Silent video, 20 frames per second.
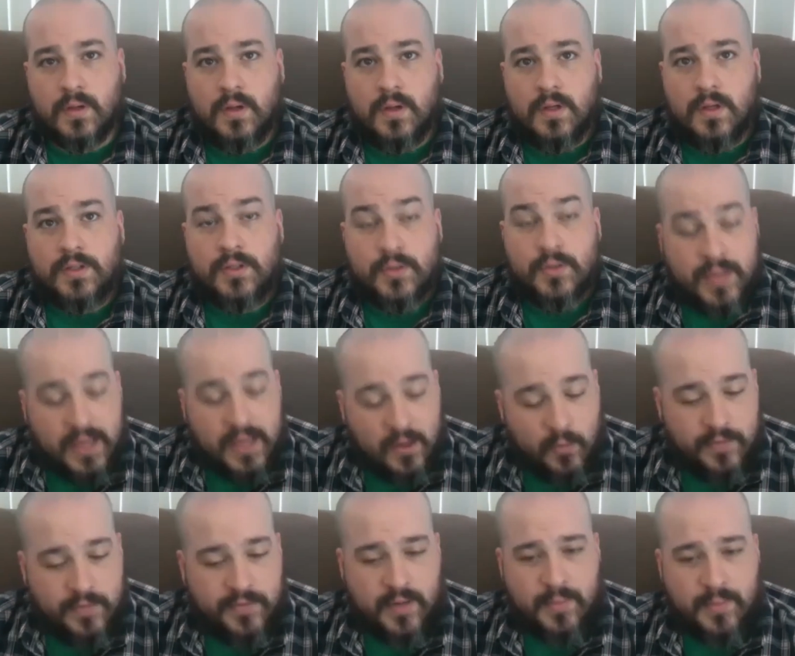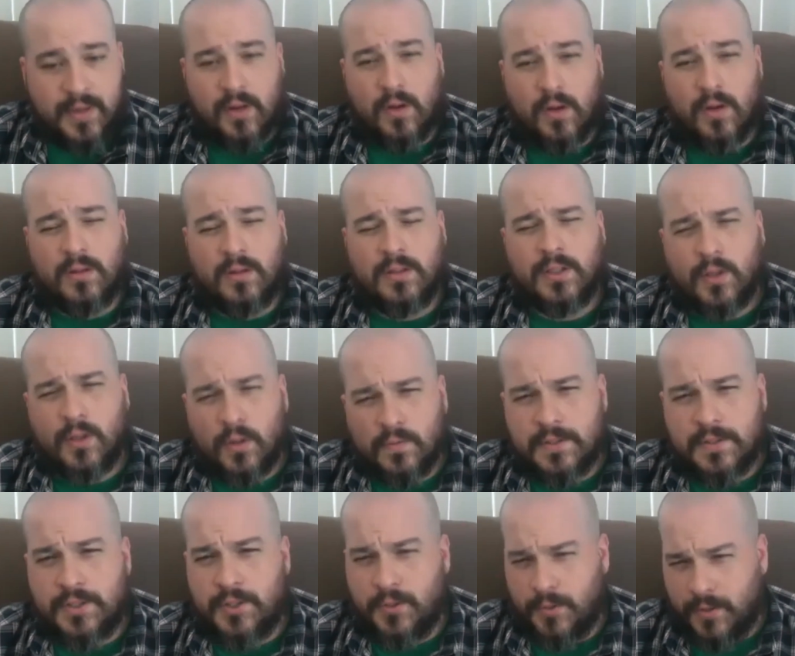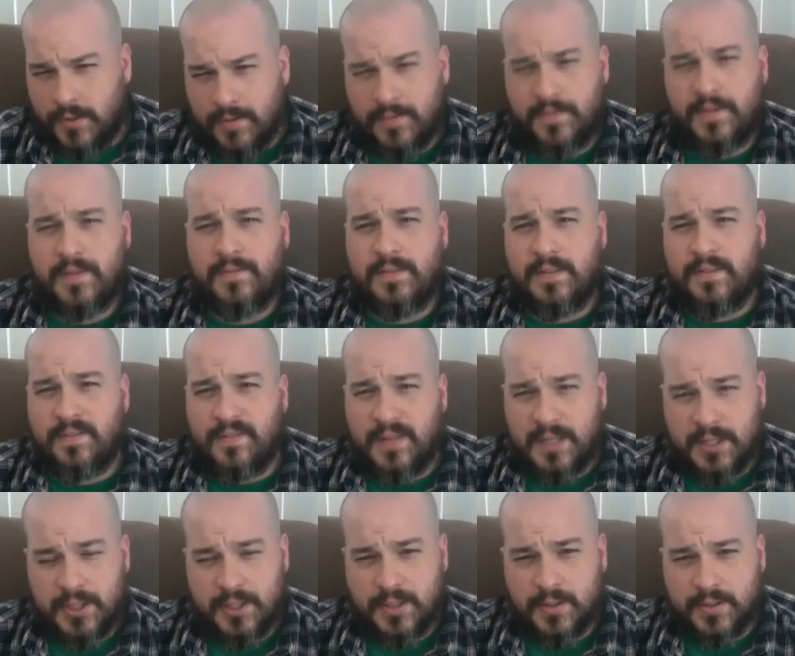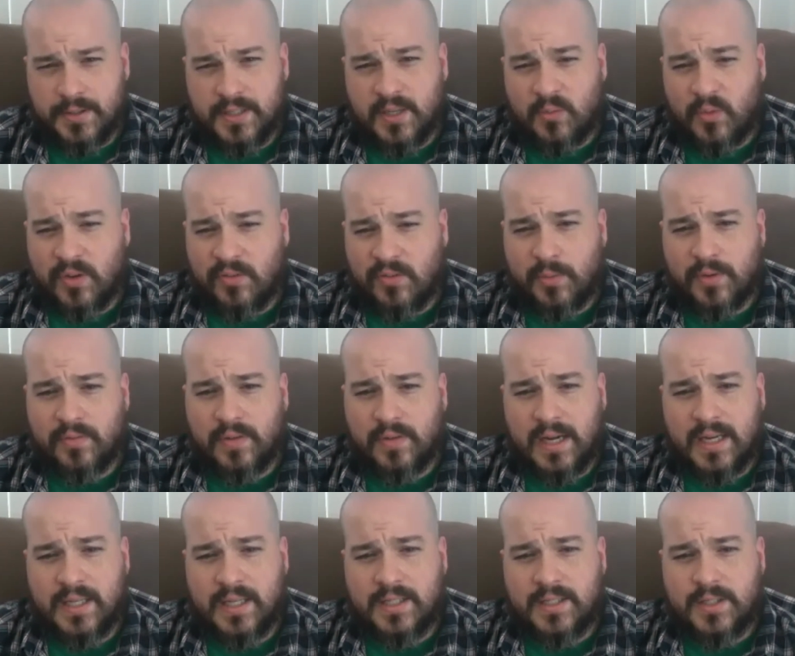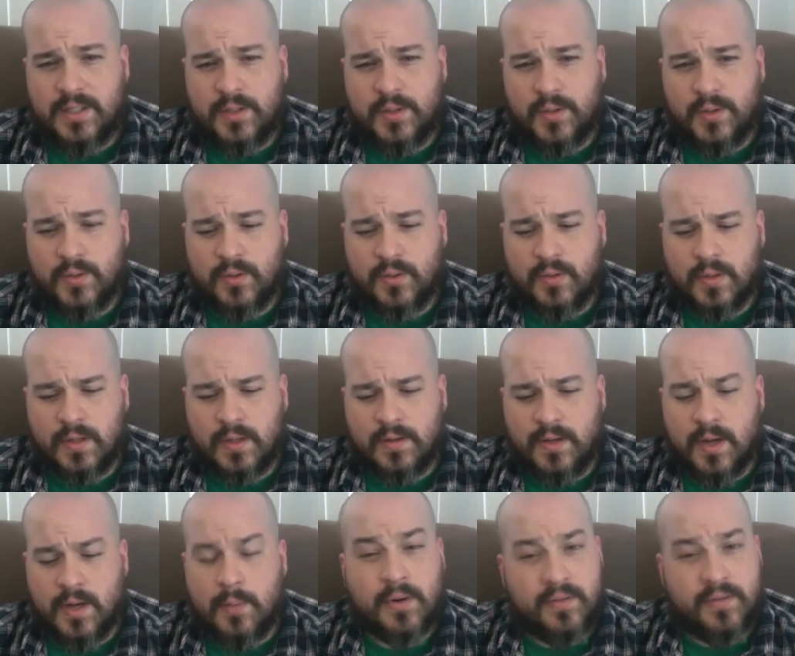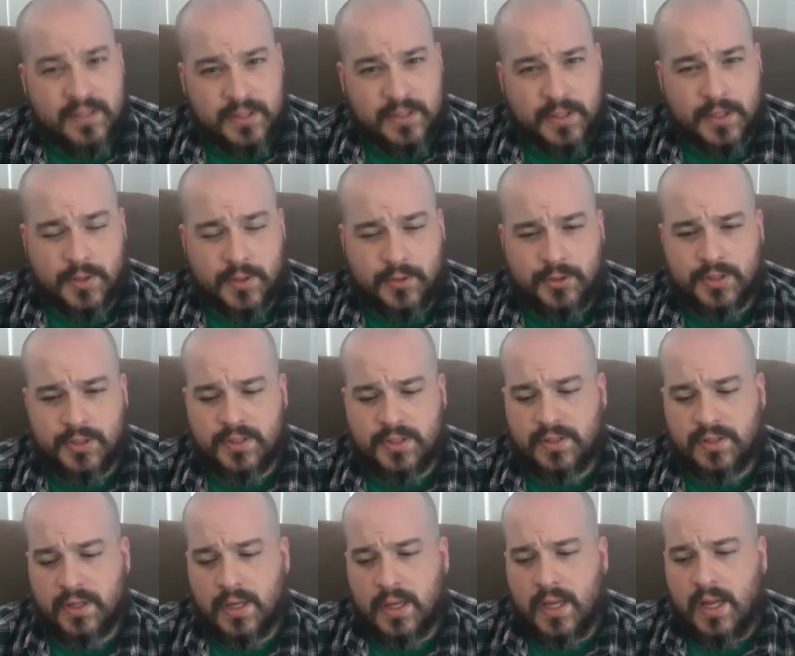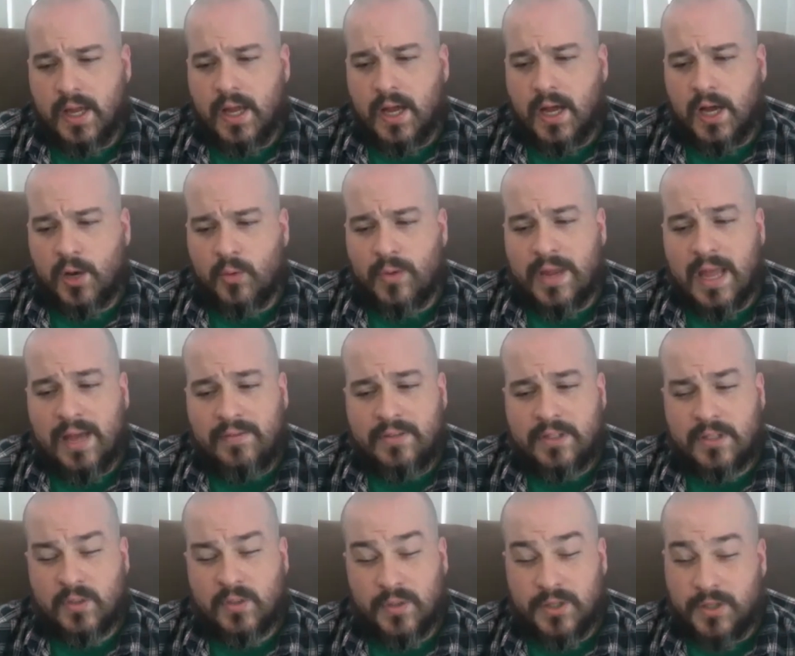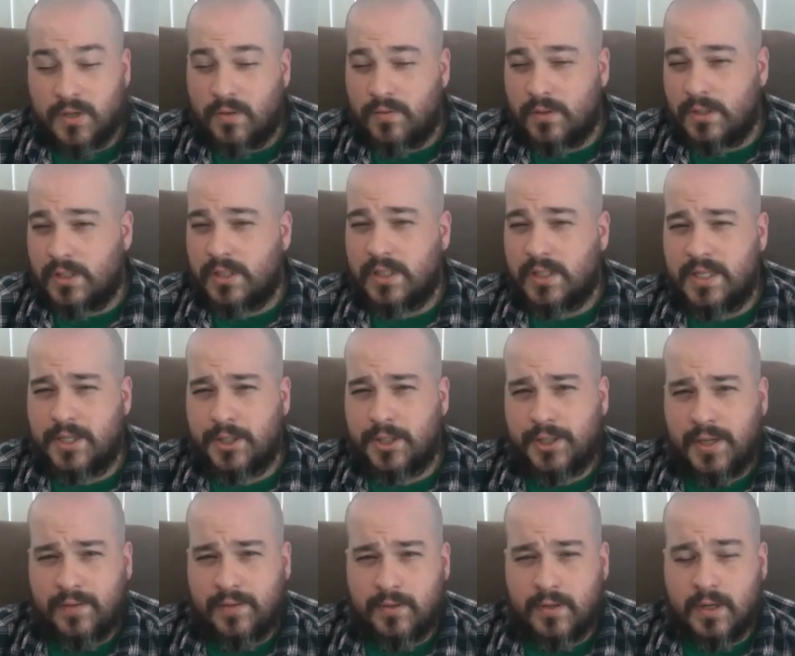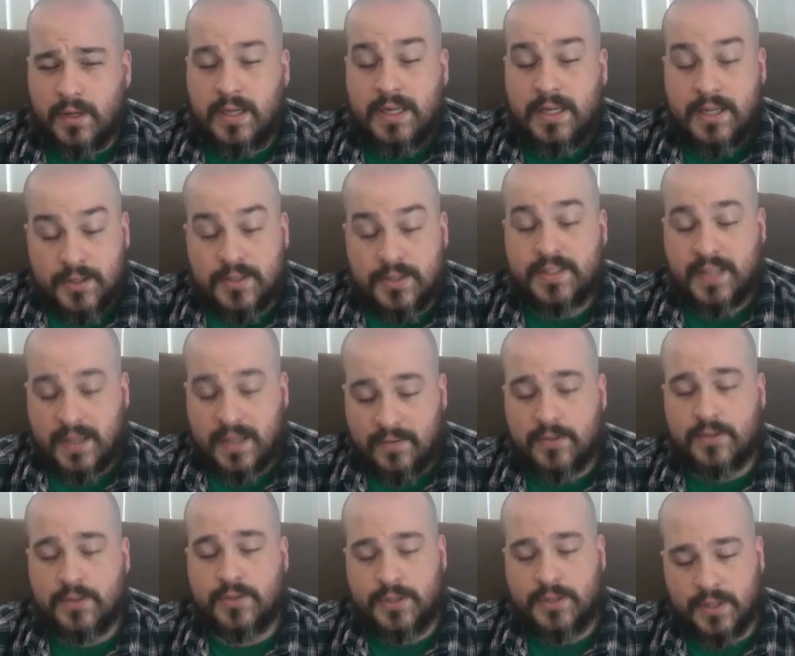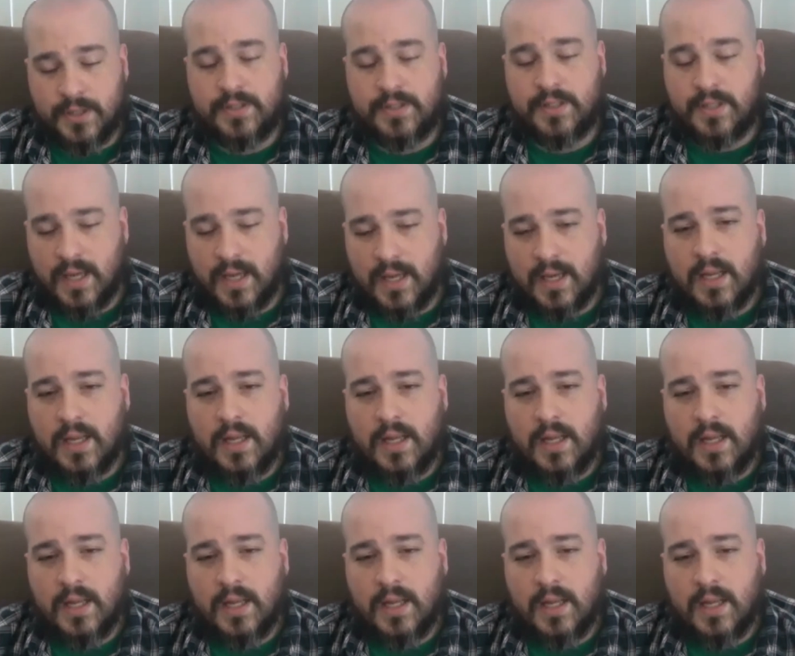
To date, we've done about a little over 250 face shields that we've provided to a number of institutions. We haven't switched over to ear savers just yet.